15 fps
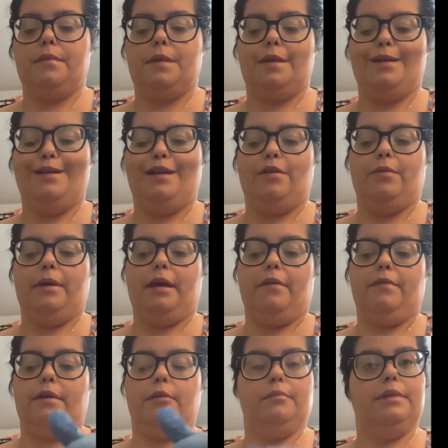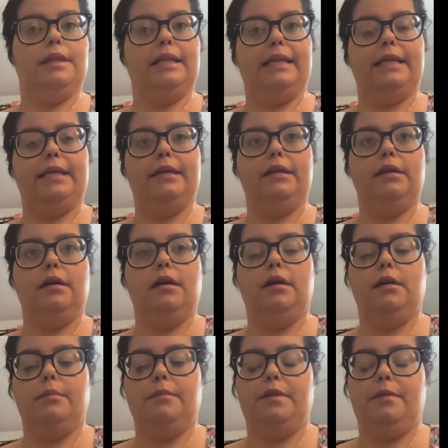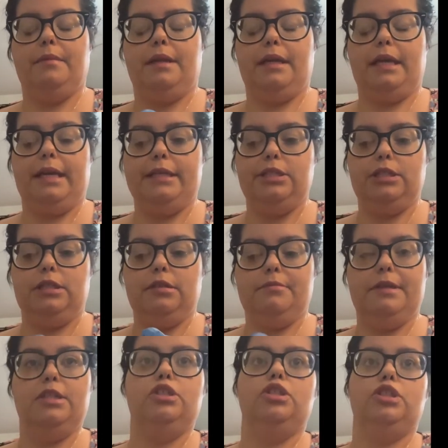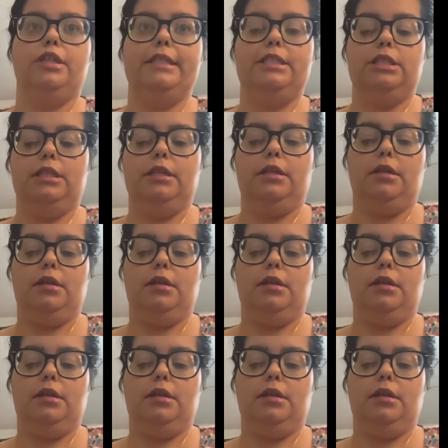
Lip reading: Now we have completed the medication administration.